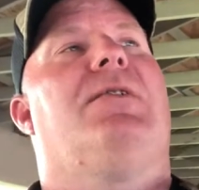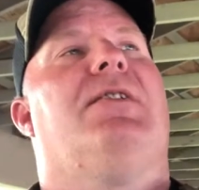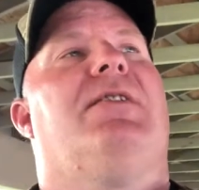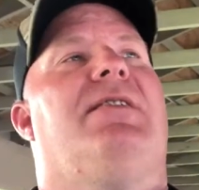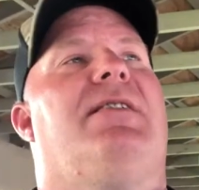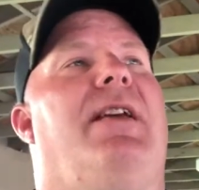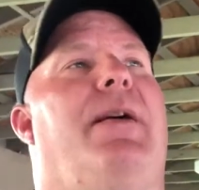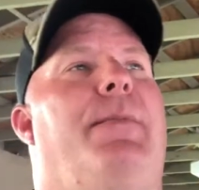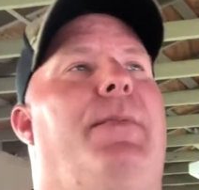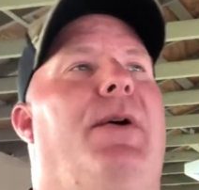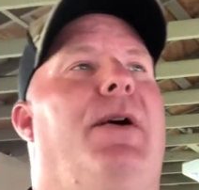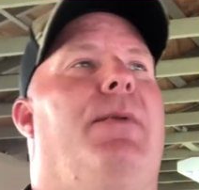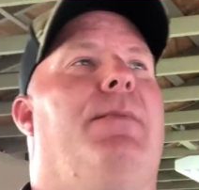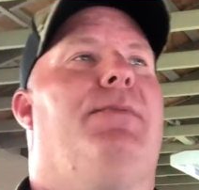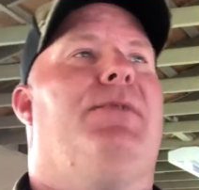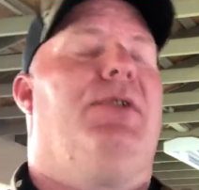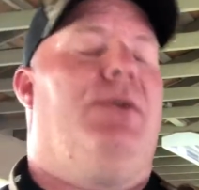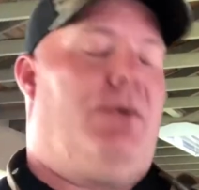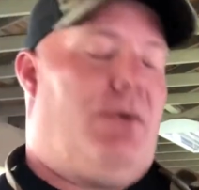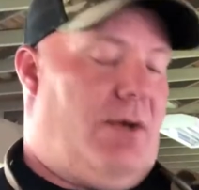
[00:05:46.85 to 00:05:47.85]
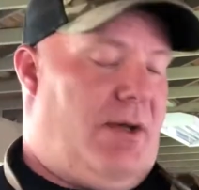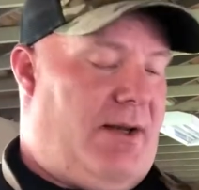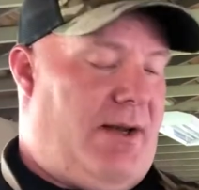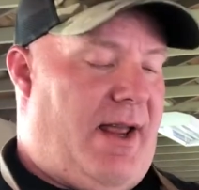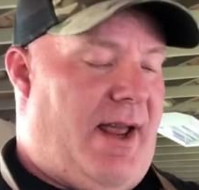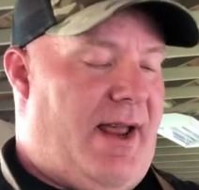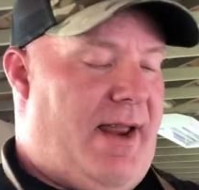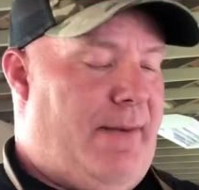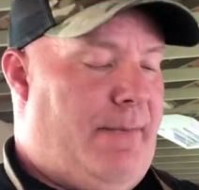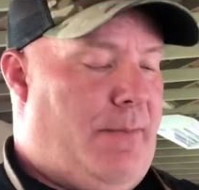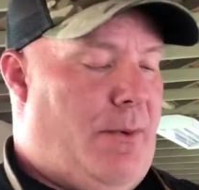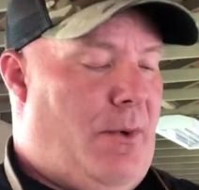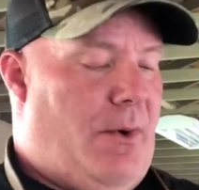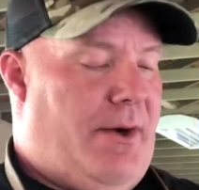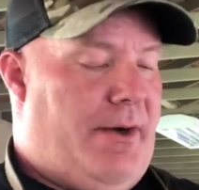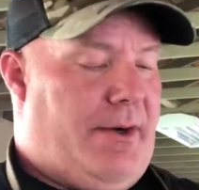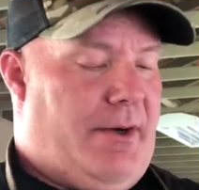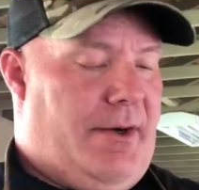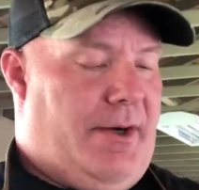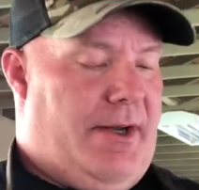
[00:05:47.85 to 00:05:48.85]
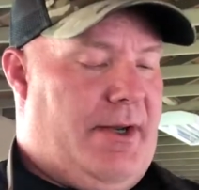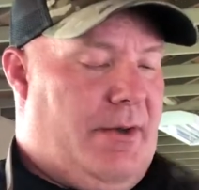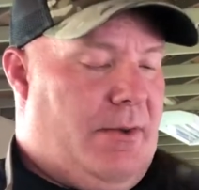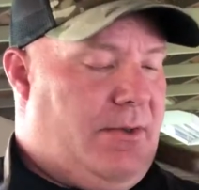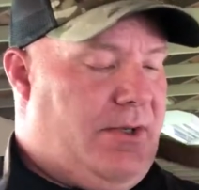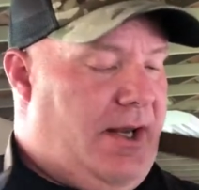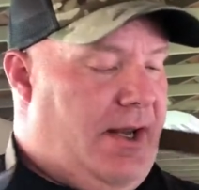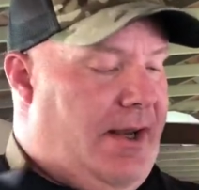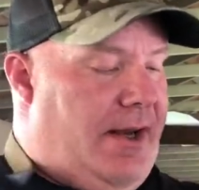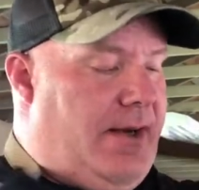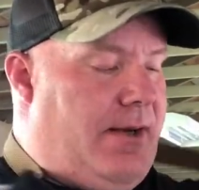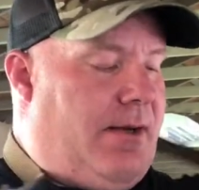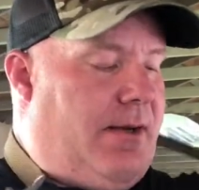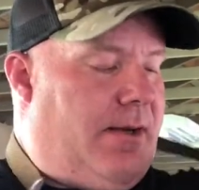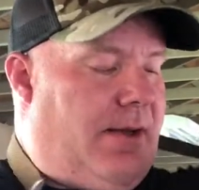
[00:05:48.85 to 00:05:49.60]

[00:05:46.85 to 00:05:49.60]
to step up to an aim point or EOTech.